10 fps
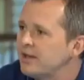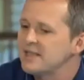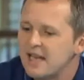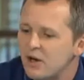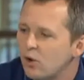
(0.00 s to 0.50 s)

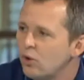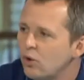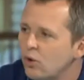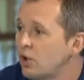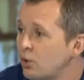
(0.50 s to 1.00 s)
about is they
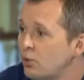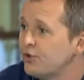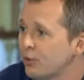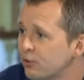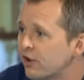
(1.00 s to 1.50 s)
all
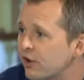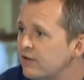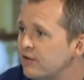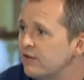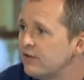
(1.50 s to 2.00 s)
rolled
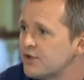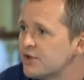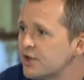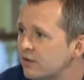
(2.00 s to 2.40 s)
over in front